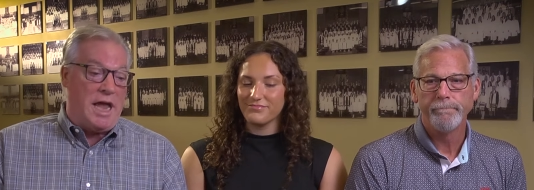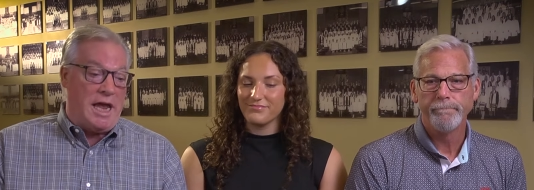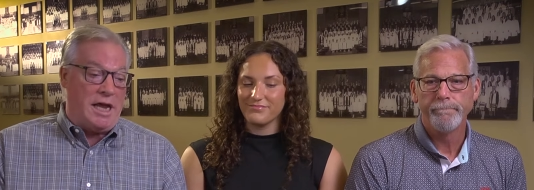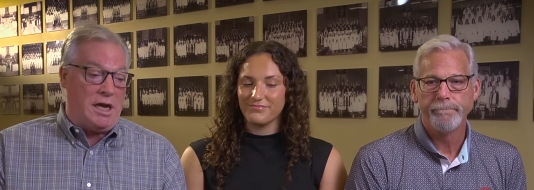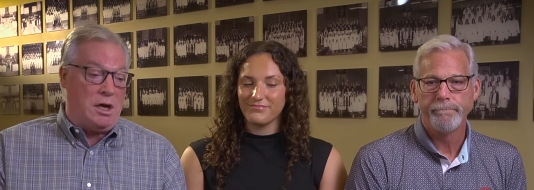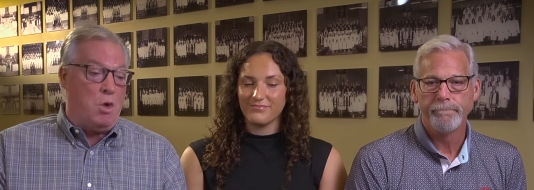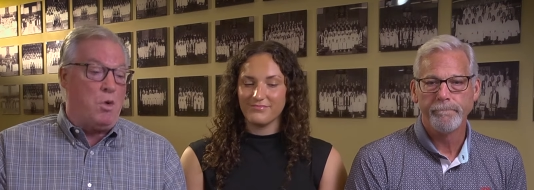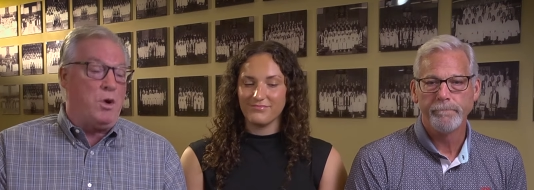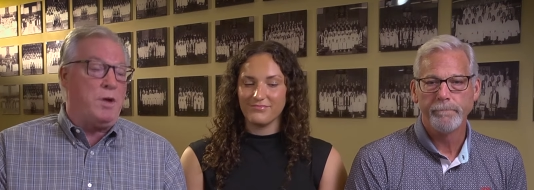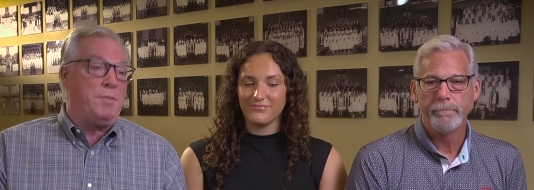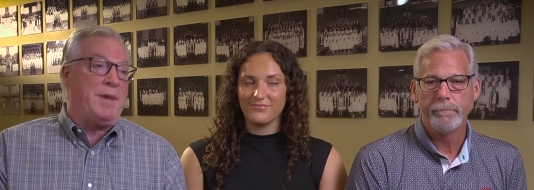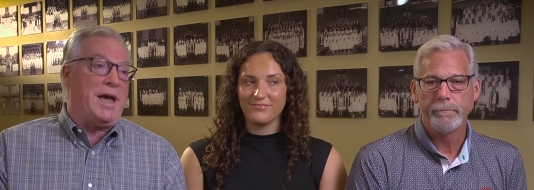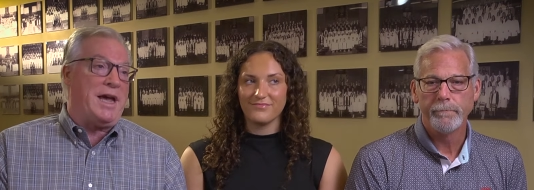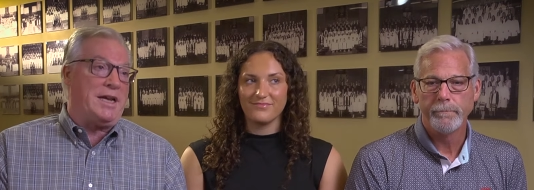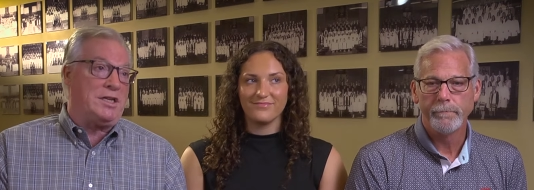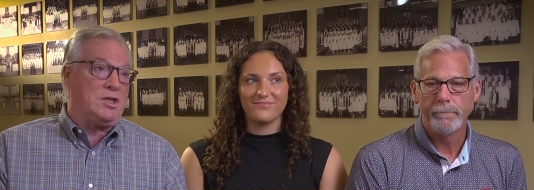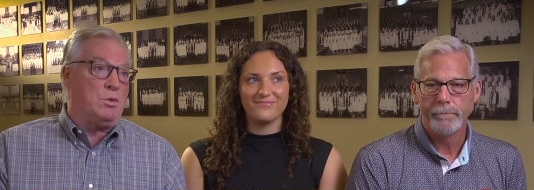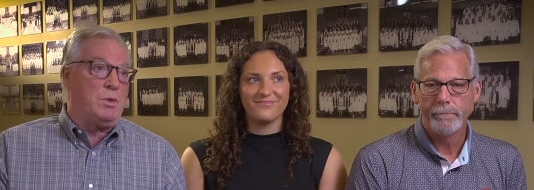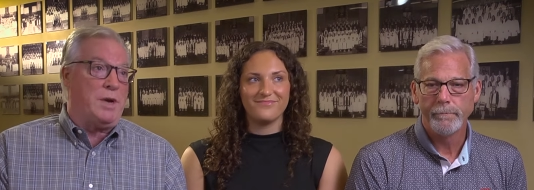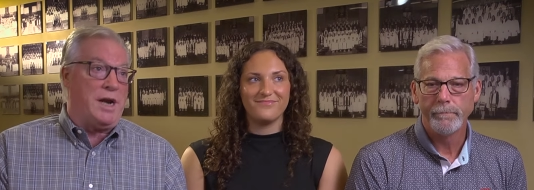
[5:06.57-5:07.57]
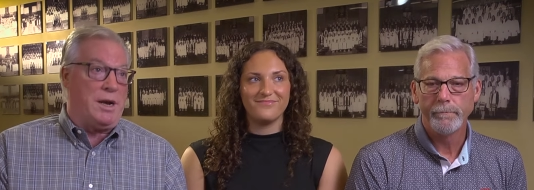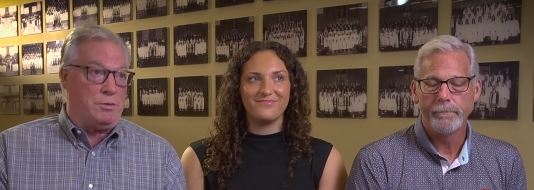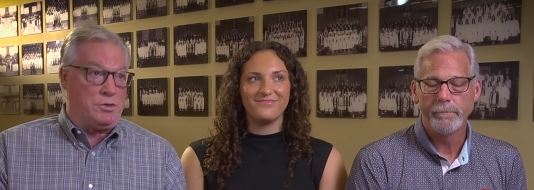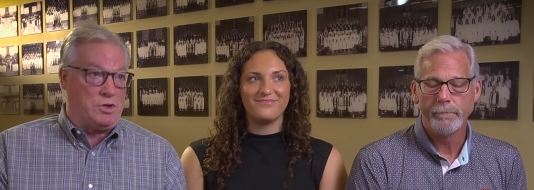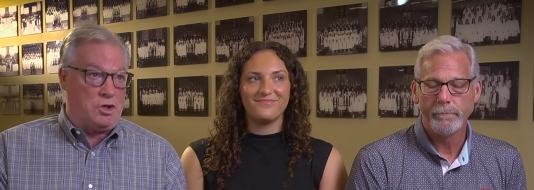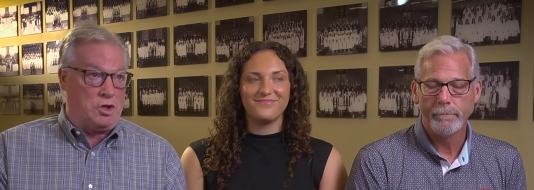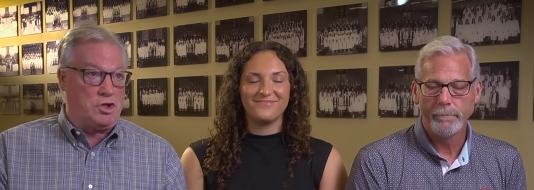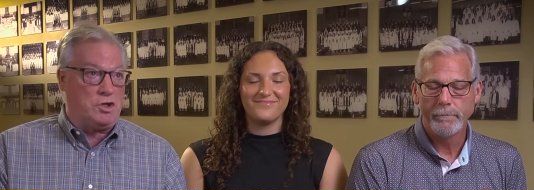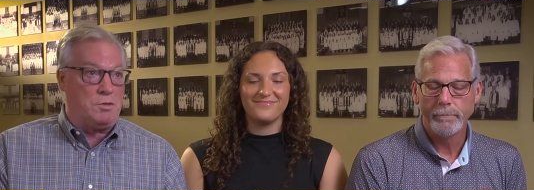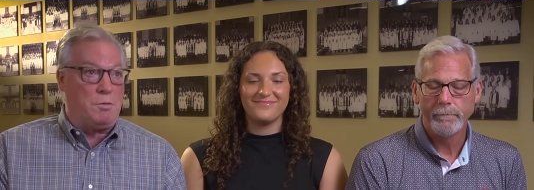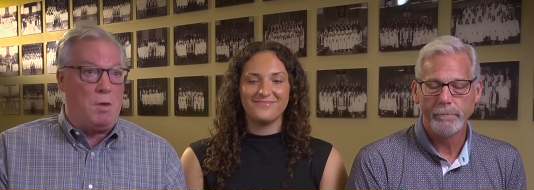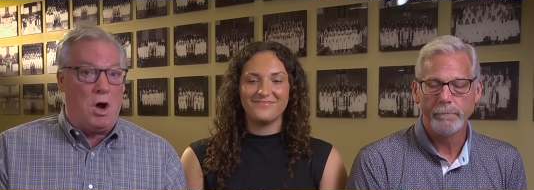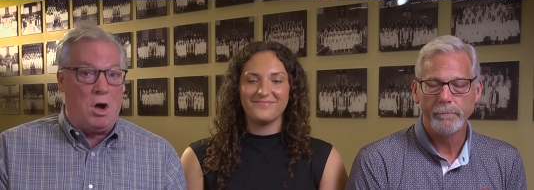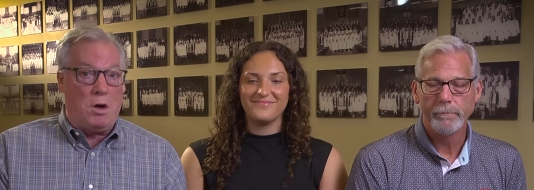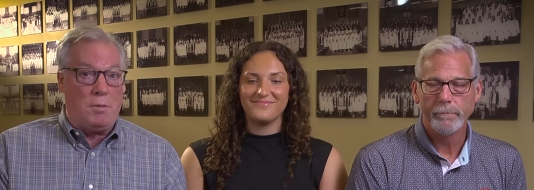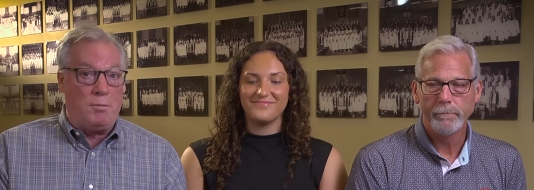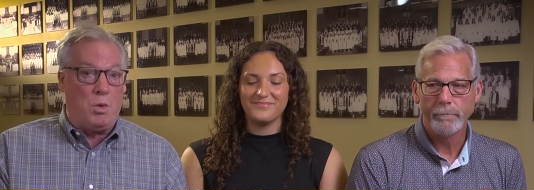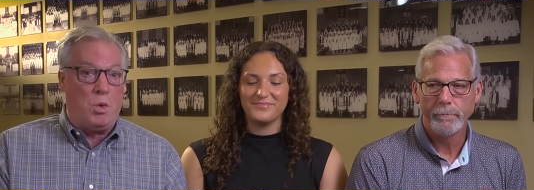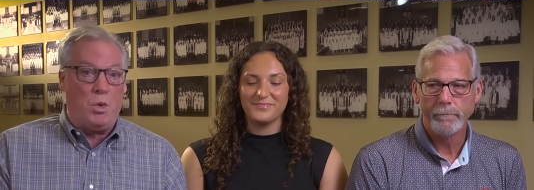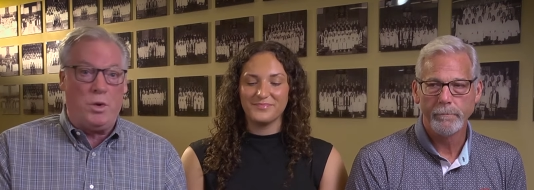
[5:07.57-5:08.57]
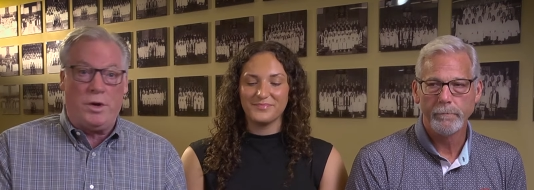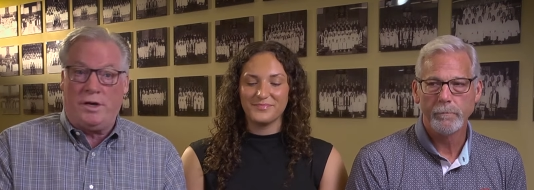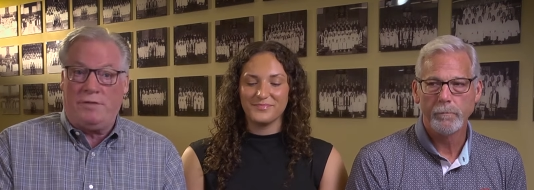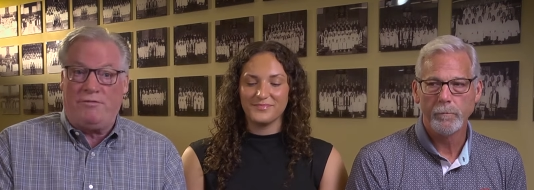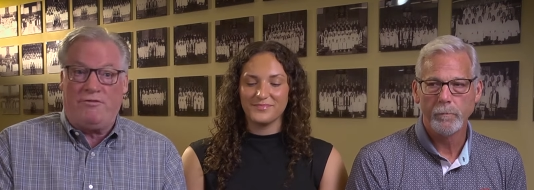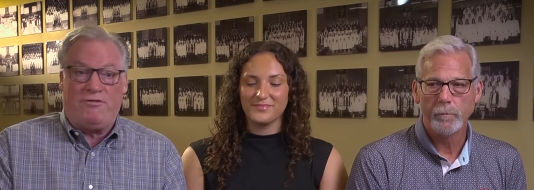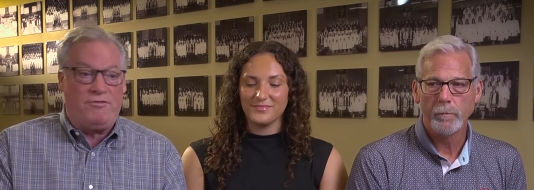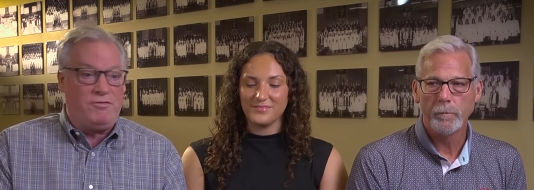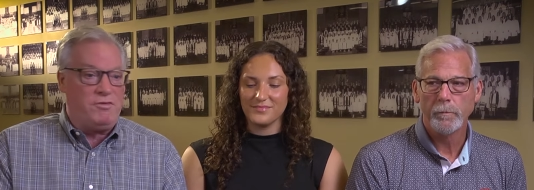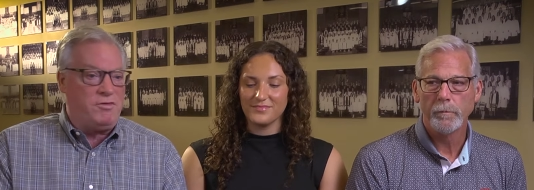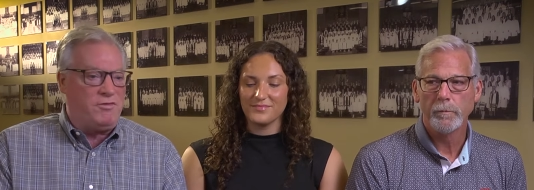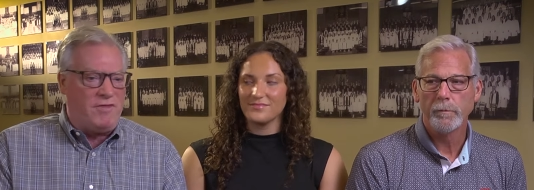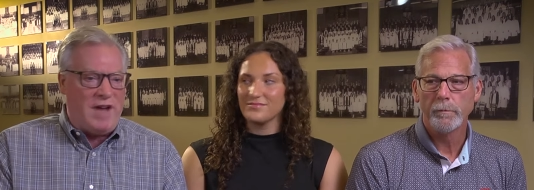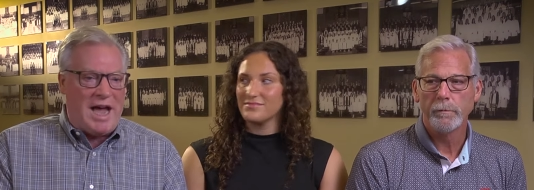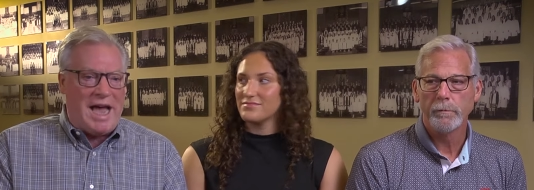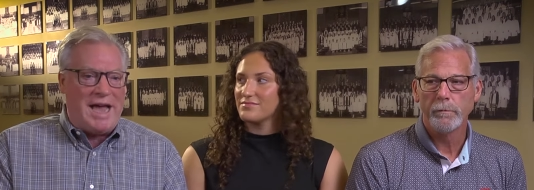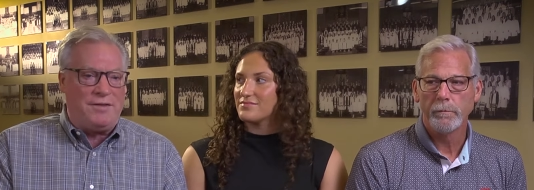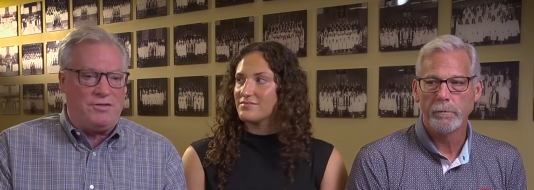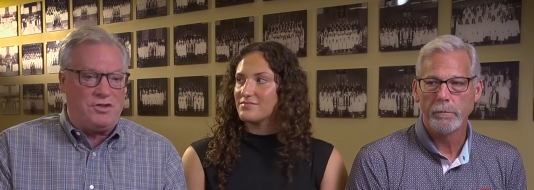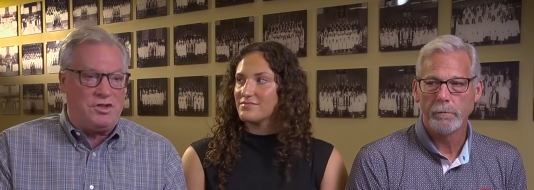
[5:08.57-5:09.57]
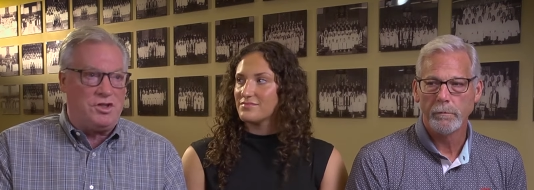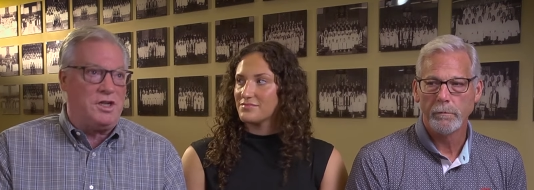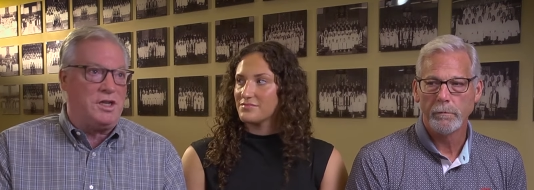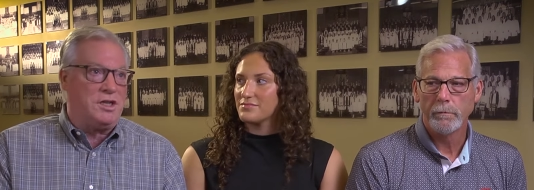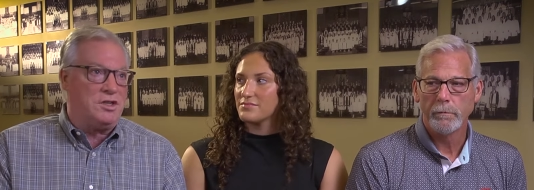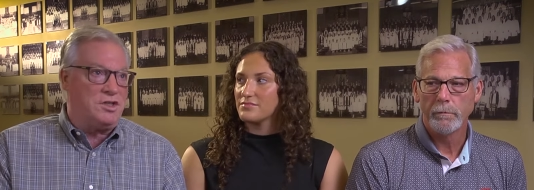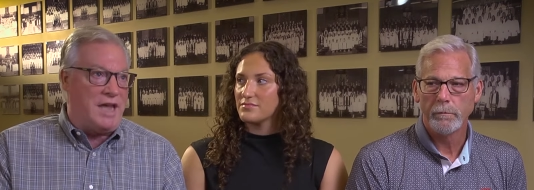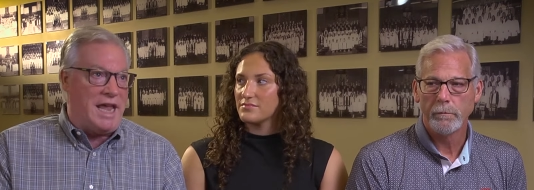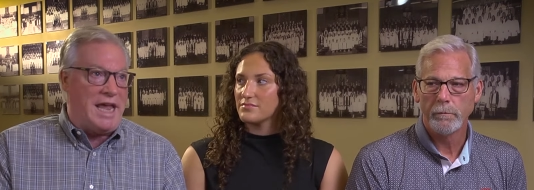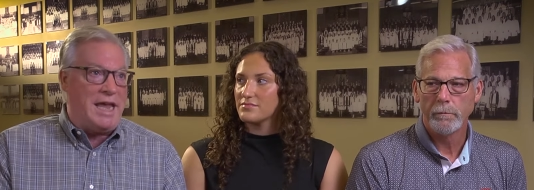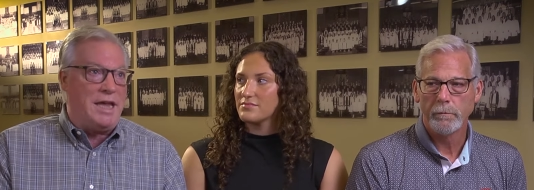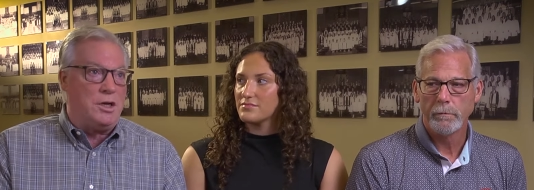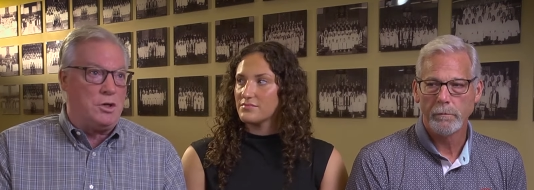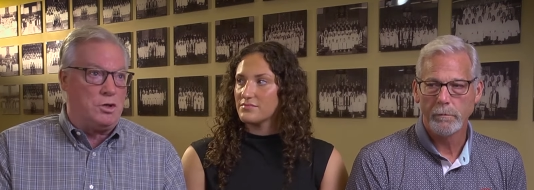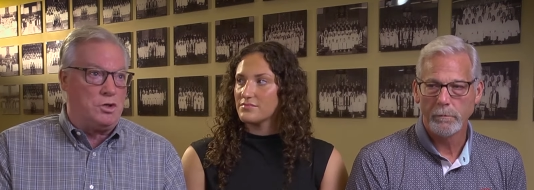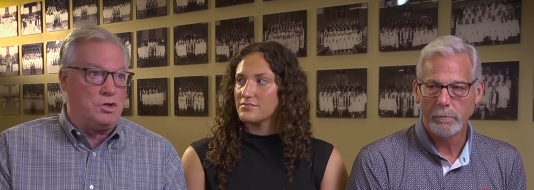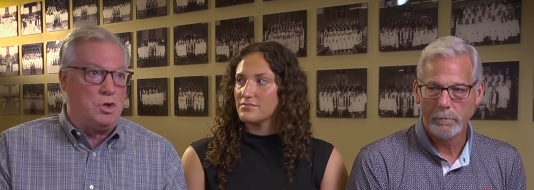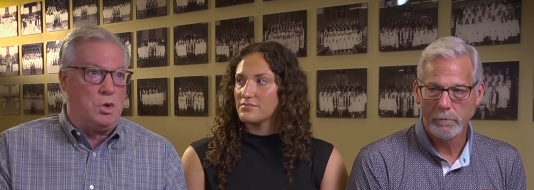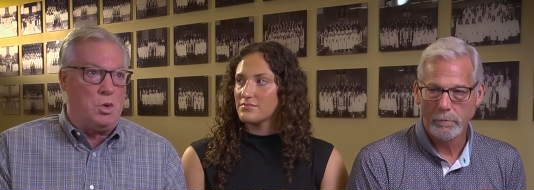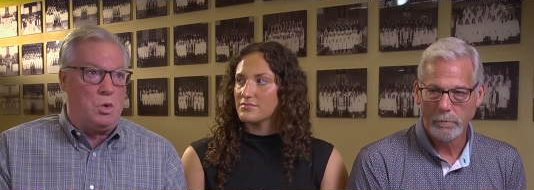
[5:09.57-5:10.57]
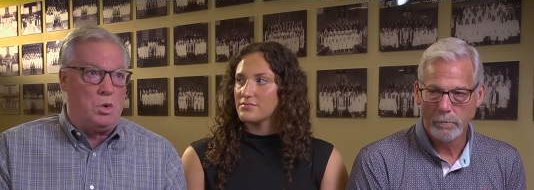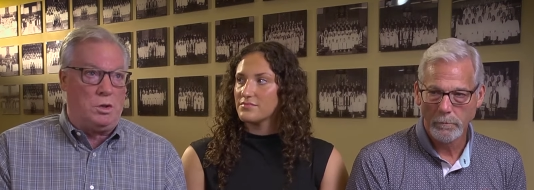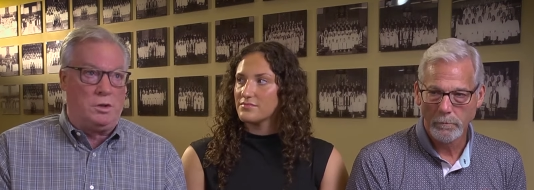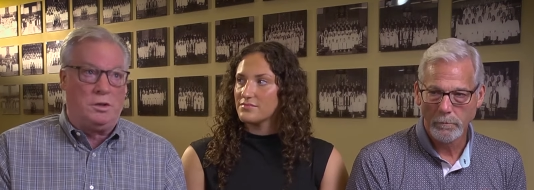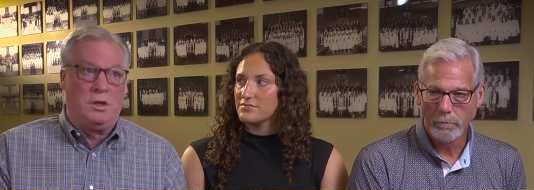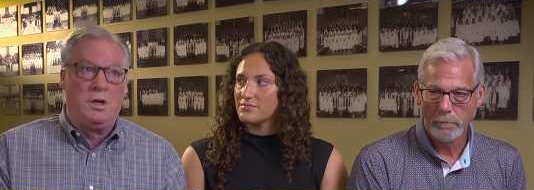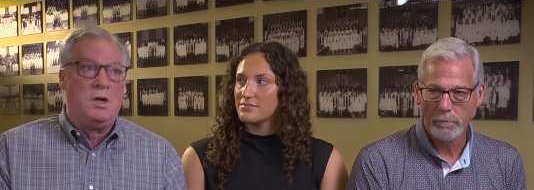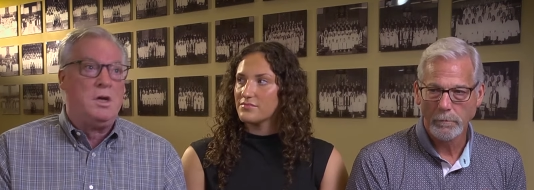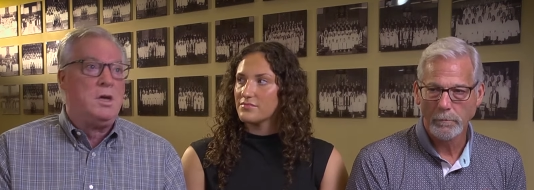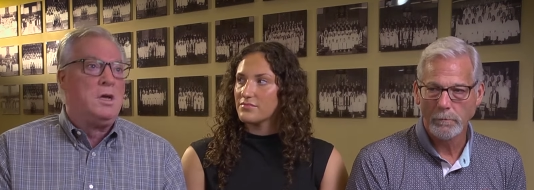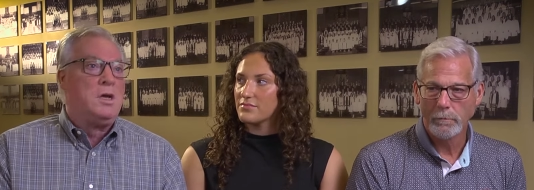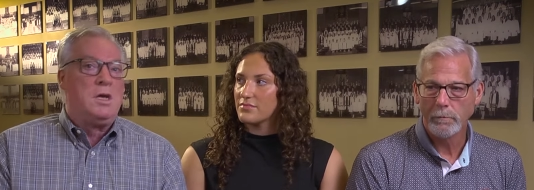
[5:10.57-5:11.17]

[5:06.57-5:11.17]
Speaker 1: and going back to when I was a small boy, five, six, eight years old,